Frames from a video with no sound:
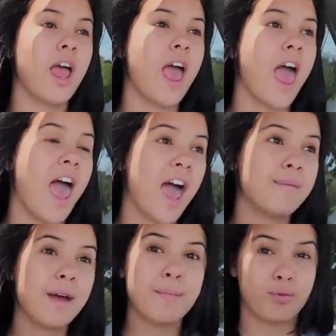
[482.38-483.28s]

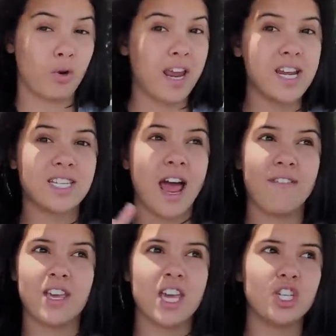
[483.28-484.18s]
and my brakes
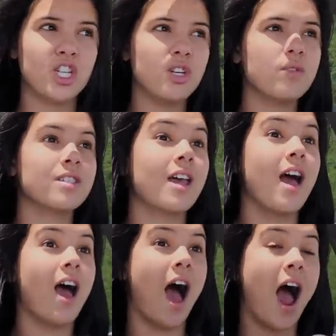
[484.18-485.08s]
having issues,
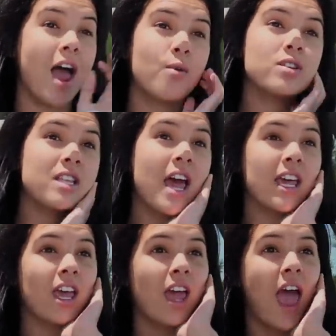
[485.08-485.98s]
I was
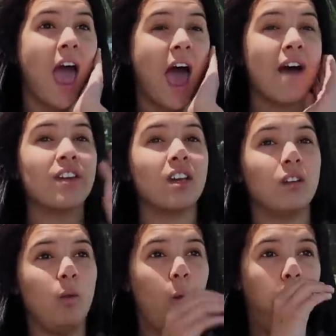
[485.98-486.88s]
like
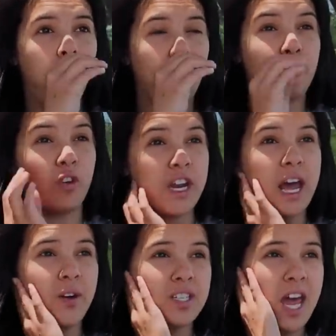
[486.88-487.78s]
having freak
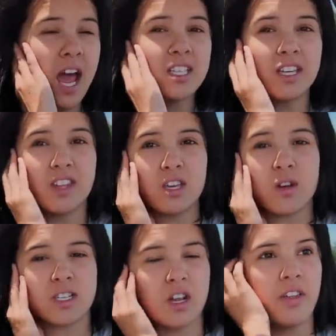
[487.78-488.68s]
out attacks. I think
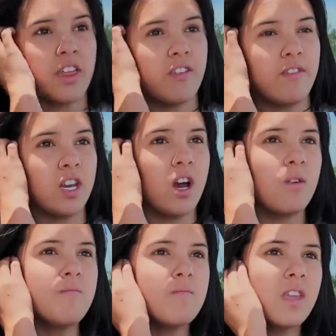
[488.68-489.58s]
you guys saw that in the
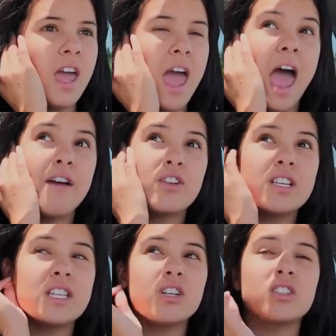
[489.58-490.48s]
video.
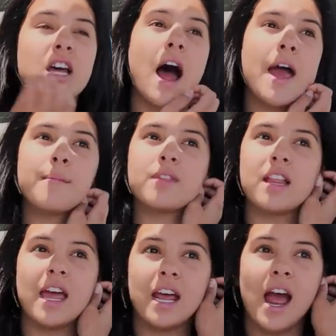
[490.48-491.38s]
Every single time
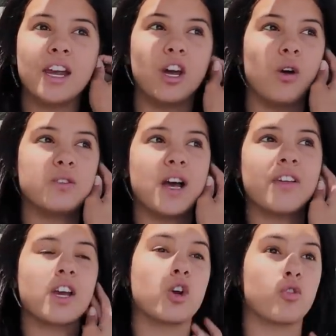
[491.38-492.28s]
that like I go
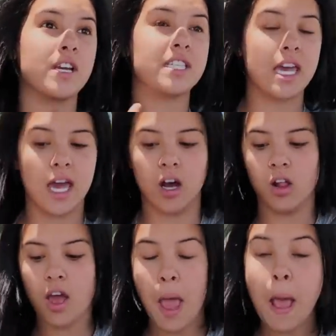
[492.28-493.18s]
down like a crazy
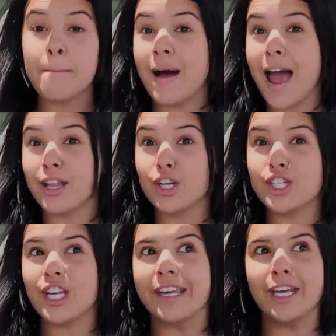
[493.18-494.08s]
hill, but I
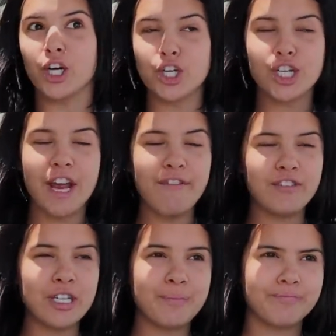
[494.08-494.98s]
learned to gear
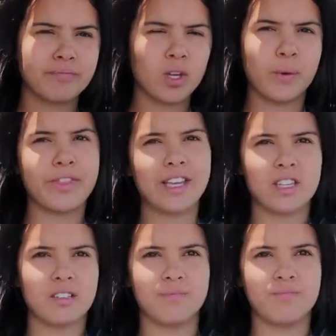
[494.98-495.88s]
shift with
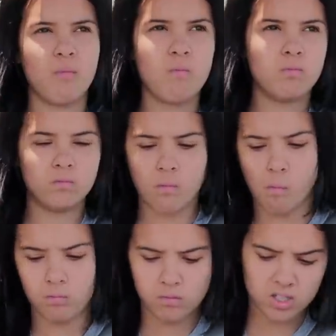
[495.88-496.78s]
like the,
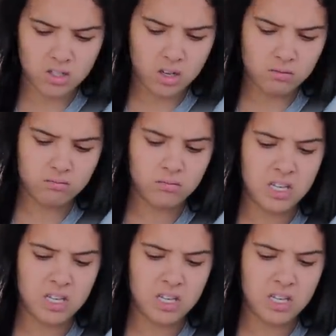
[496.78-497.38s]
what's it called?